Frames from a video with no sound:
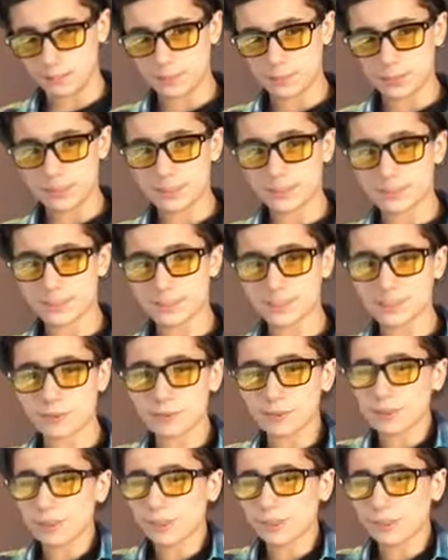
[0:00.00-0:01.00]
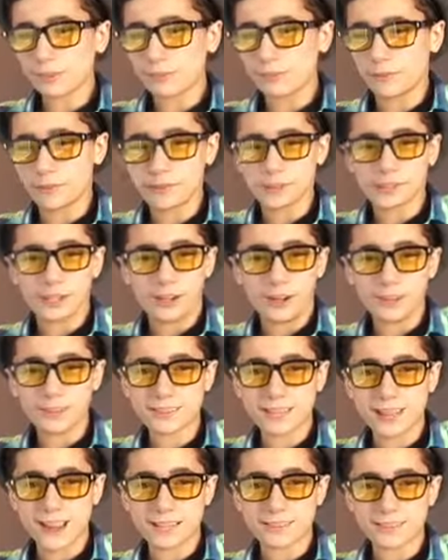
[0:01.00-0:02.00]
because this was like the first
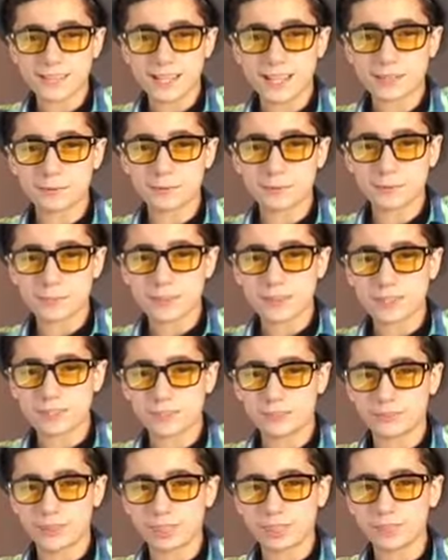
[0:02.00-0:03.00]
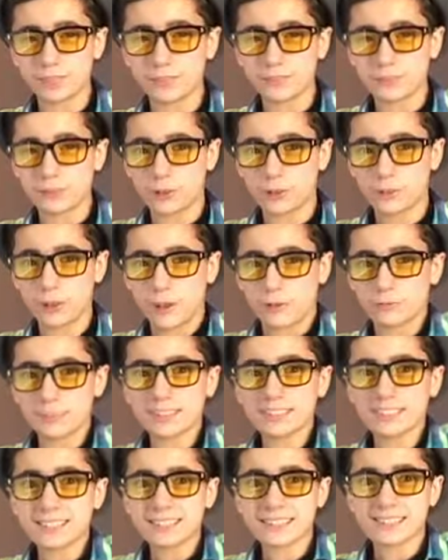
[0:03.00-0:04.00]
contact I had with Pennsylvania for about
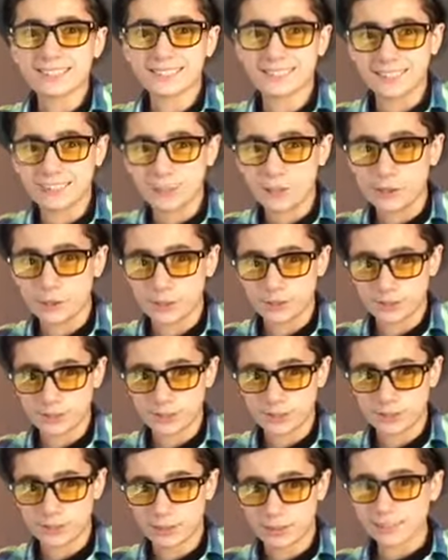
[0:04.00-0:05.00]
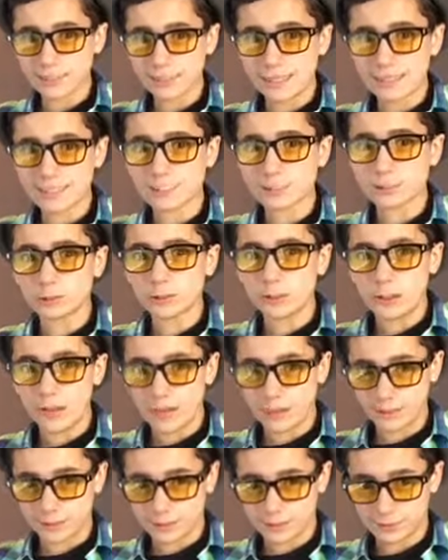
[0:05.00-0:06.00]
6 years. That's a lot.